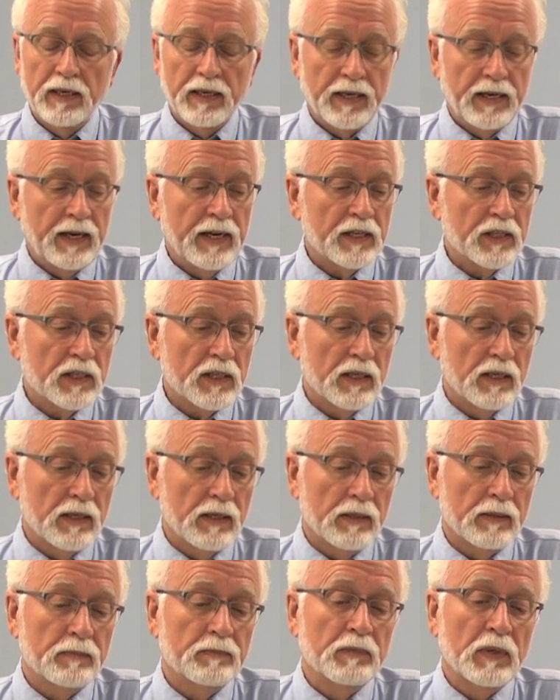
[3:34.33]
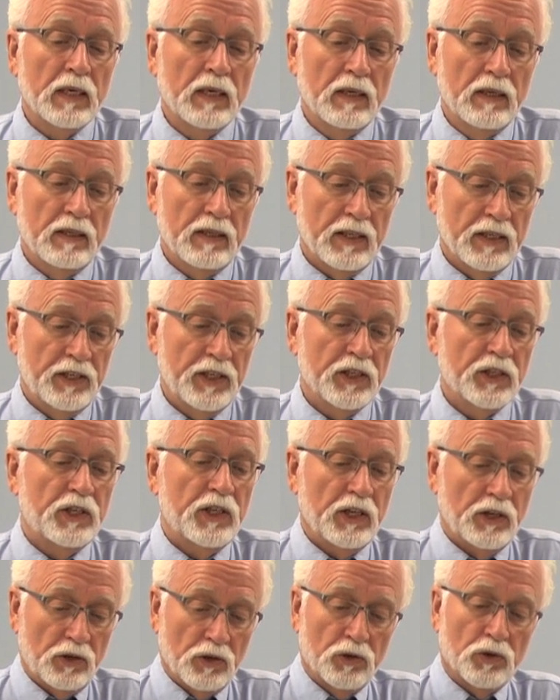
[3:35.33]
It has um, the
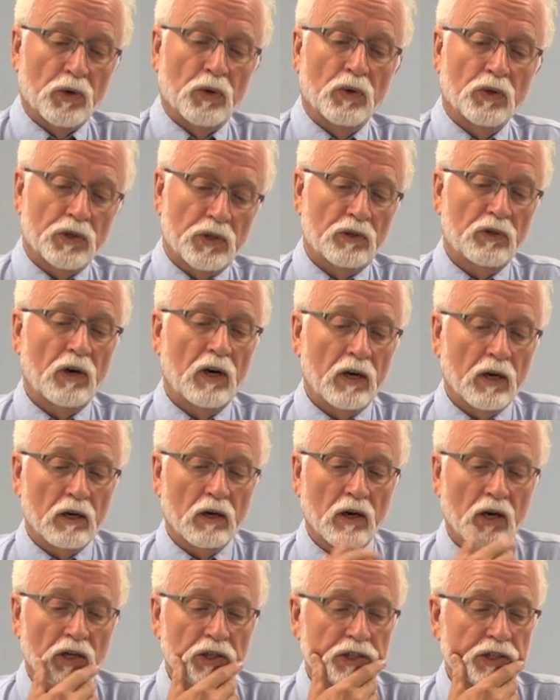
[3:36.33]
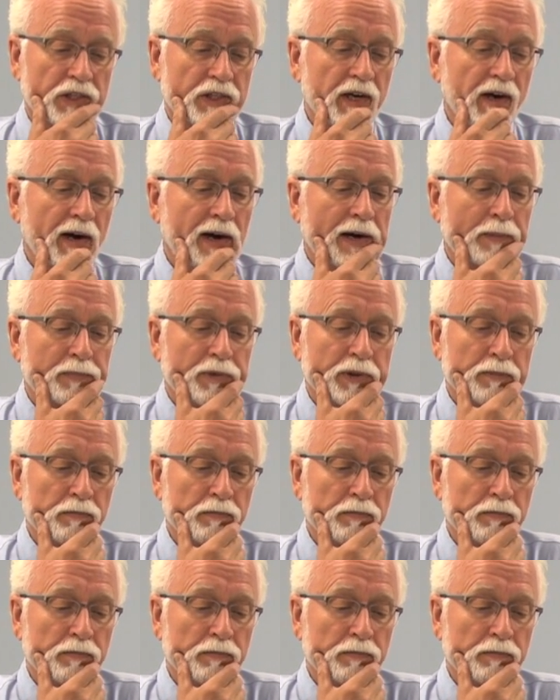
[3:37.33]
intensity controls across the top,